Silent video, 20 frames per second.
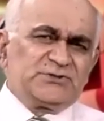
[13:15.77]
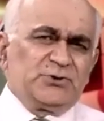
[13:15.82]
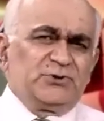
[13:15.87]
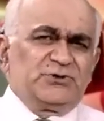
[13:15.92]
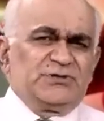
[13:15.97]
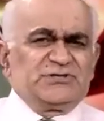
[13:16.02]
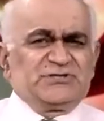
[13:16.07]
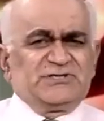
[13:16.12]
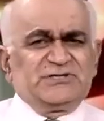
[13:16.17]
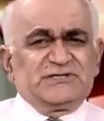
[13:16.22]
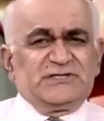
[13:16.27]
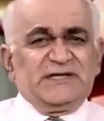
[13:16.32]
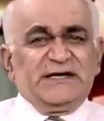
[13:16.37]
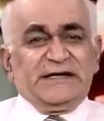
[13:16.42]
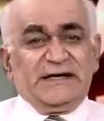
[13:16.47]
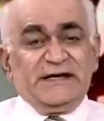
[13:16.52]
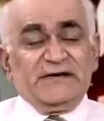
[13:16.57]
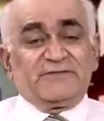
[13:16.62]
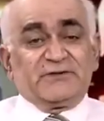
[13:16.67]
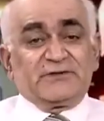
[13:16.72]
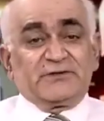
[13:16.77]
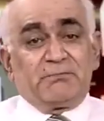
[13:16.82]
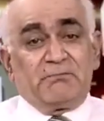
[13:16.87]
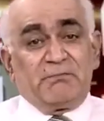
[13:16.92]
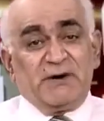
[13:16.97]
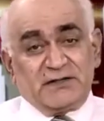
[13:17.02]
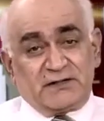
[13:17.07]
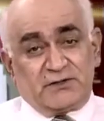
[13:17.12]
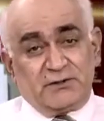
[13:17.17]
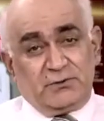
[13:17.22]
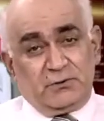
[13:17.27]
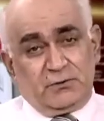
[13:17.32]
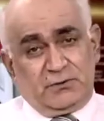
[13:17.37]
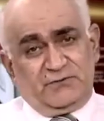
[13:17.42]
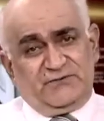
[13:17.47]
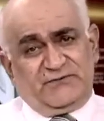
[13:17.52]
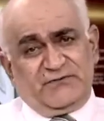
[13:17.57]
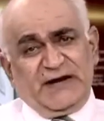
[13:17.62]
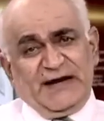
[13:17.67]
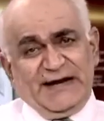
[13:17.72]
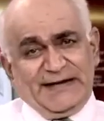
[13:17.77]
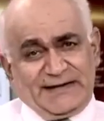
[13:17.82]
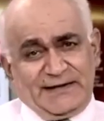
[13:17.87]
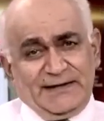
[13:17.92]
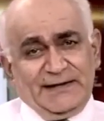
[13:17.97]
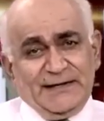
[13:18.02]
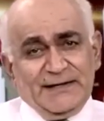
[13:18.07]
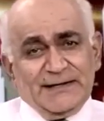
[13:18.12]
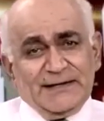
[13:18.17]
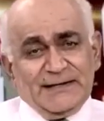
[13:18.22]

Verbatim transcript: So this is the eleventh. But don't forget,